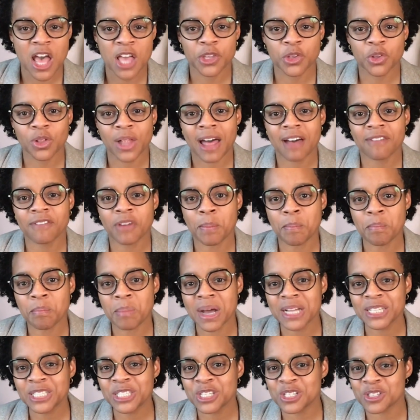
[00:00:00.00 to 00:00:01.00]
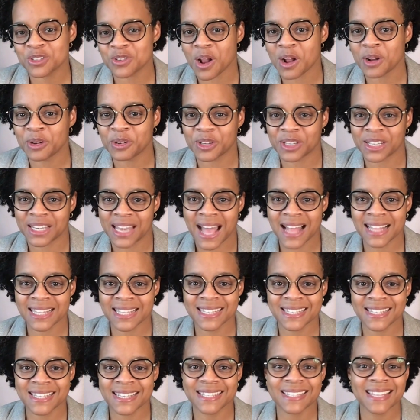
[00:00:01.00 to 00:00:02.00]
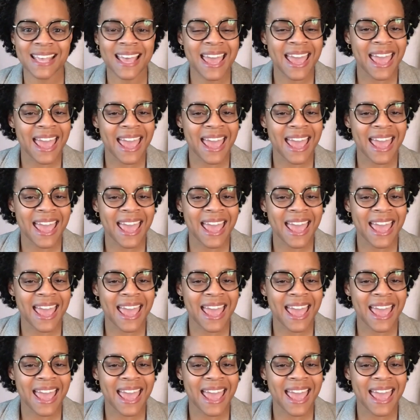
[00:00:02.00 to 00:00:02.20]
you'll have a much stronger analysis,